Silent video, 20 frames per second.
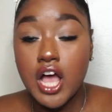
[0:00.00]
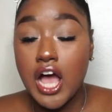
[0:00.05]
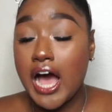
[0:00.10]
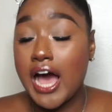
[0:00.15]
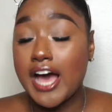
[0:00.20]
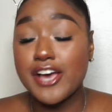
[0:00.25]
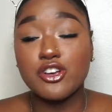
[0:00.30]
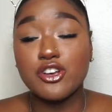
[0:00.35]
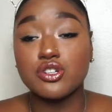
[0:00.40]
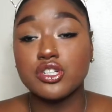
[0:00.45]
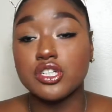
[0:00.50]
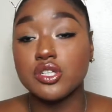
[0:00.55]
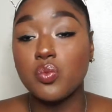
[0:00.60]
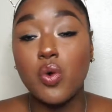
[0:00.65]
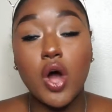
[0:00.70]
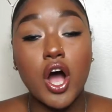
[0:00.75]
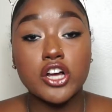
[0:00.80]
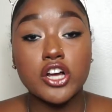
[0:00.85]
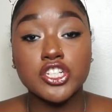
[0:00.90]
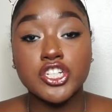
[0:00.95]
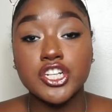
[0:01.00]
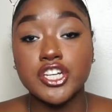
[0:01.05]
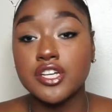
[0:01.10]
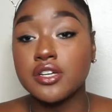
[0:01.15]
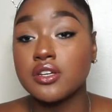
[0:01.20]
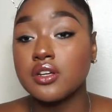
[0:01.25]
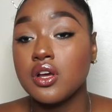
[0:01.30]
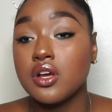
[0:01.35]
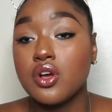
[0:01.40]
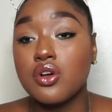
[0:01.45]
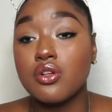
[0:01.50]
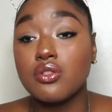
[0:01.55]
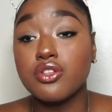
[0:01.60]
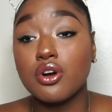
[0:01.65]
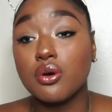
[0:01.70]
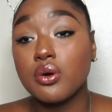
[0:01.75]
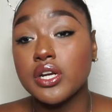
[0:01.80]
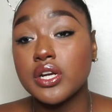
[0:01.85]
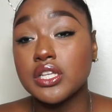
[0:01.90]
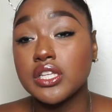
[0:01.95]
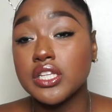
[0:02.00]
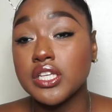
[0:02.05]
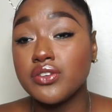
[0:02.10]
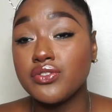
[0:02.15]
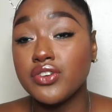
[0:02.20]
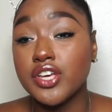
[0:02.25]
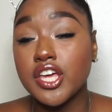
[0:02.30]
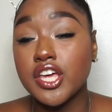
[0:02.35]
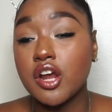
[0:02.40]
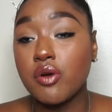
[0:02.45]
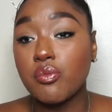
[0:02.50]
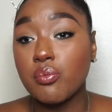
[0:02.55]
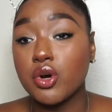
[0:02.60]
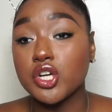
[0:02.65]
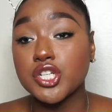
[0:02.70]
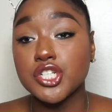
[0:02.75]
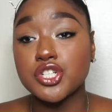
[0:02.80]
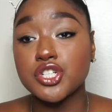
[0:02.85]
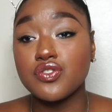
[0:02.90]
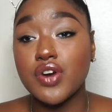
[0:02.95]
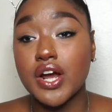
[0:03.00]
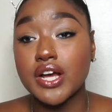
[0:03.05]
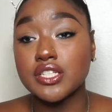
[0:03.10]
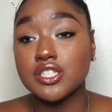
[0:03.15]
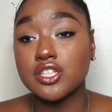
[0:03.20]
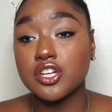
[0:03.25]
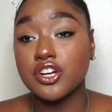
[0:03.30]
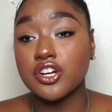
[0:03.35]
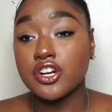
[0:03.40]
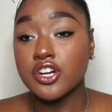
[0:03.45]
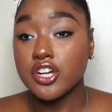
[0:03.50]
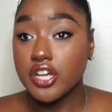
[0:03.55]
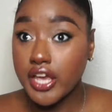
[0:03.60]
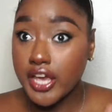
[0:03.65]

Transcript: I usually wash it, throw in a leave-in, a moisturizer,